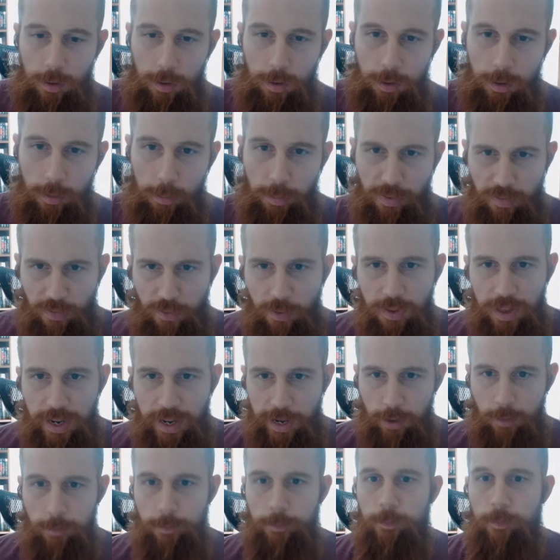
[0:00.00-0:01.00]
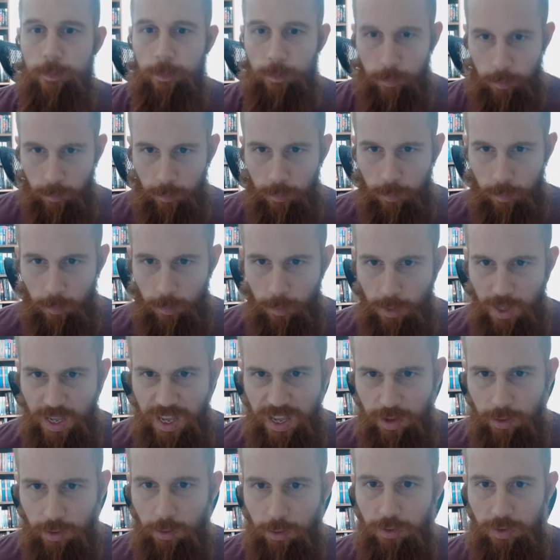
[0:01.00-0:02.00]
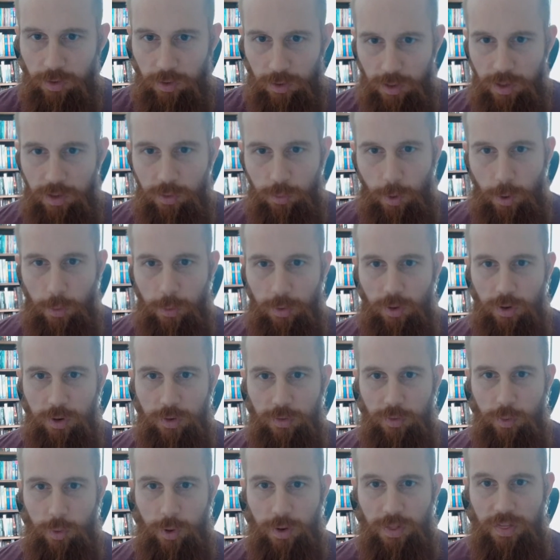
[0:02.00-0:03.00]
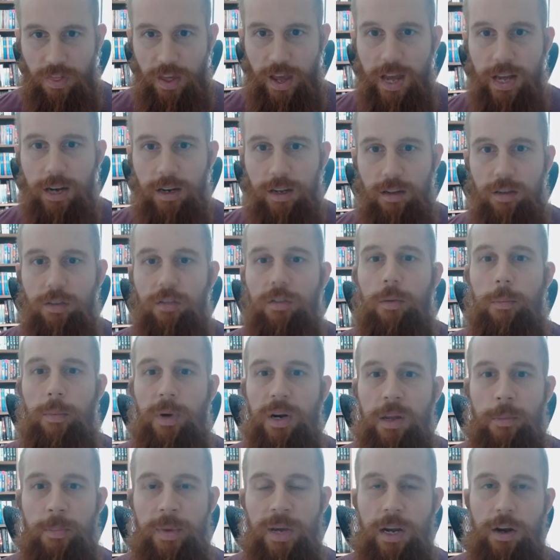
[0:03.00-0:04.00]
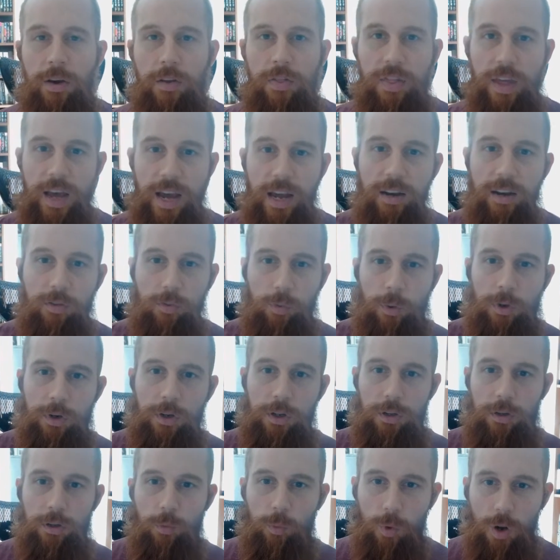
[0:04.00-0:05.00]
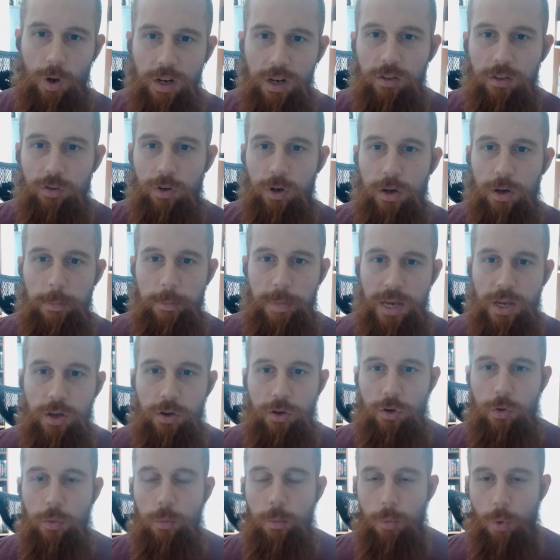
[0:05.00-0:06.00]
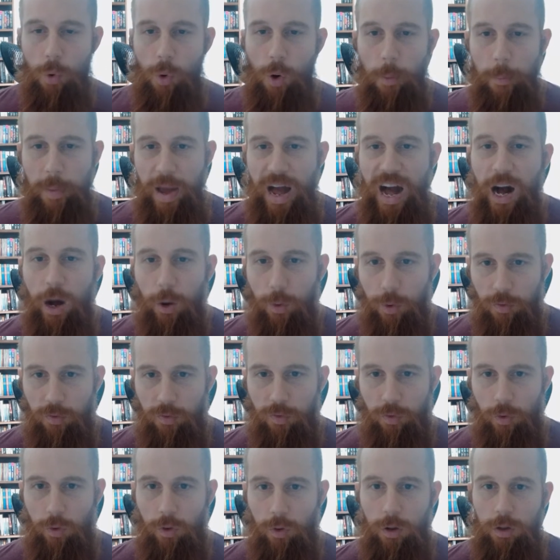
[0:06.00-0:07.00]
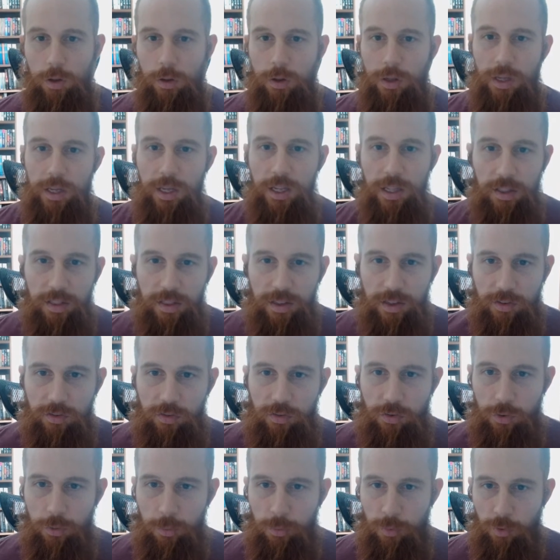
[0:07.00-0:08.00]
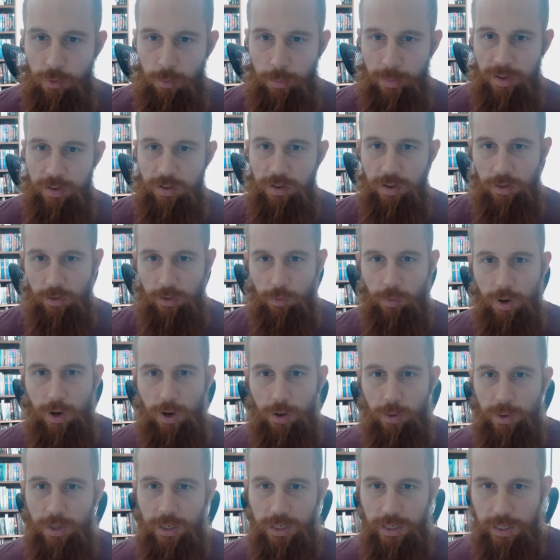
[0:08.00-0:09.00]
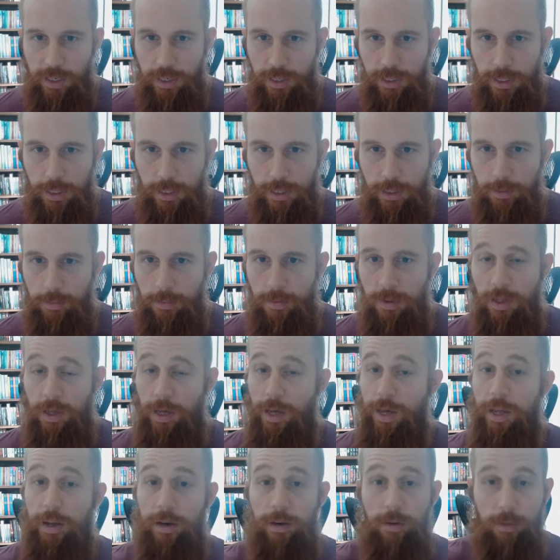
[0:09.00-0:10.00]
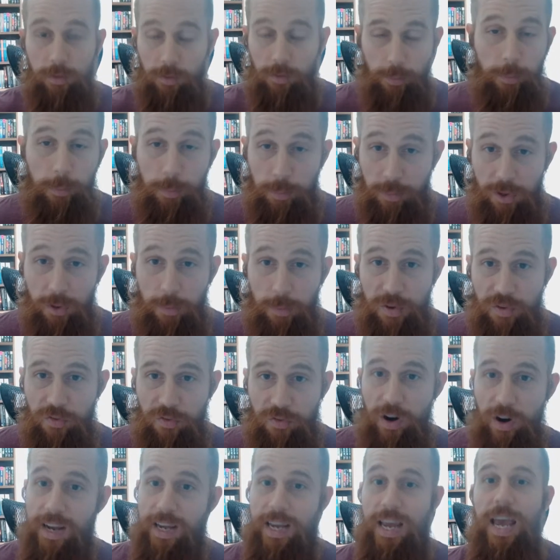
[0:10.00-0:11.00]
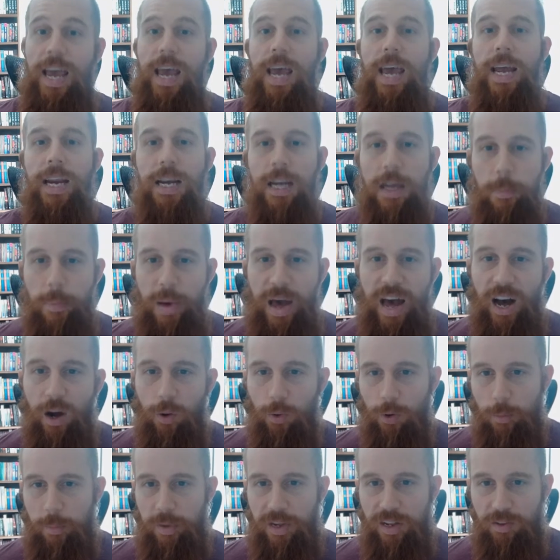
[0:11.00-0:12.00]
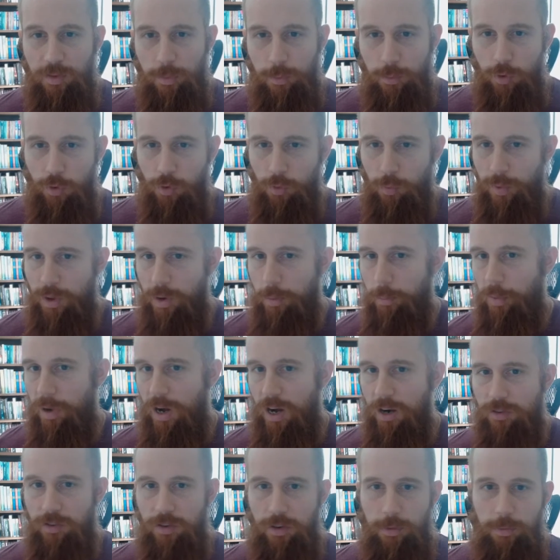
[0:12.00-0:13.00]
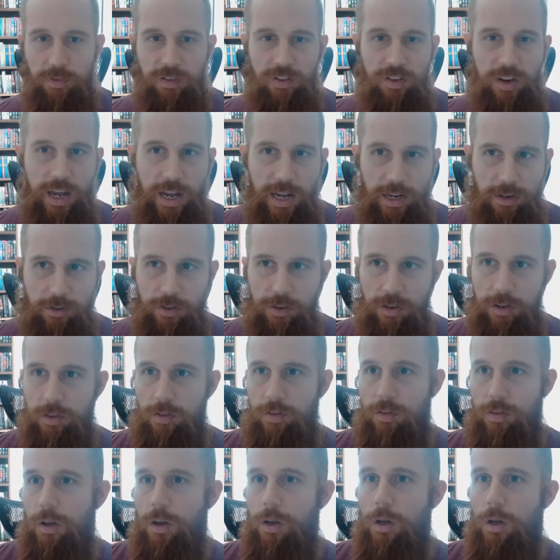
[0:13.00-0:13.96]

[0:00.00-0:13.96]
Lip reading: But for now, heels is what we're looking for. That is the moneymaker. That is what is going to make you more powerful in these two movements, in the row and the clean. And to be frank, any power-based movement, box jumps, snatches,